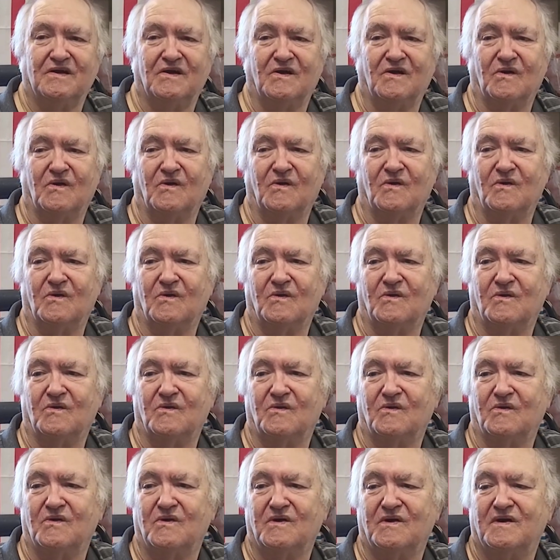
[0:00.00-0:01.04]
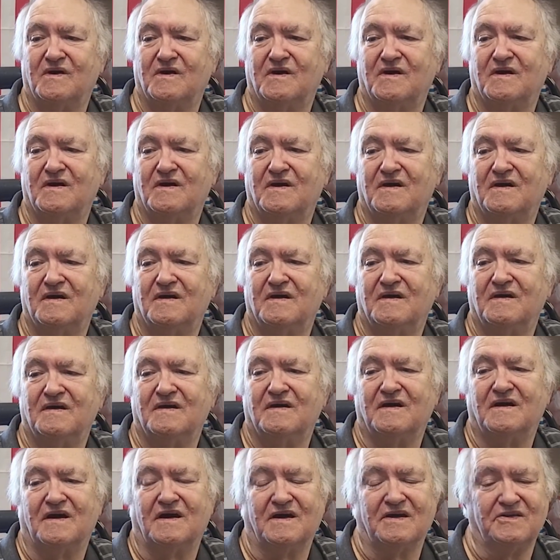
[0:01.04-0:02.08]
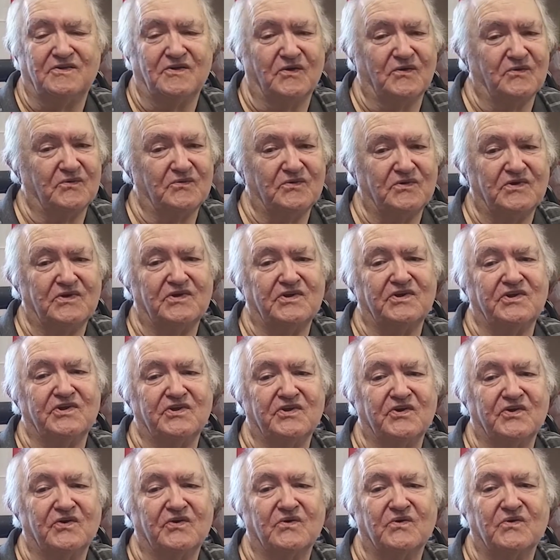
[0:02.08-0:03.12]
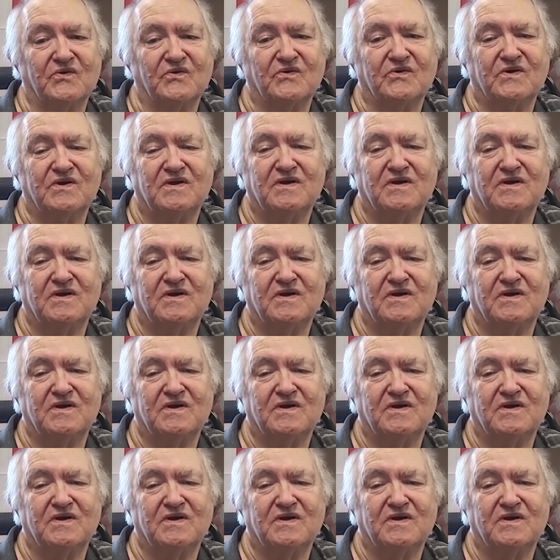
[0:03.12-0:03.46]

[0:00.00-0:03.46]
Oh, I don't really know.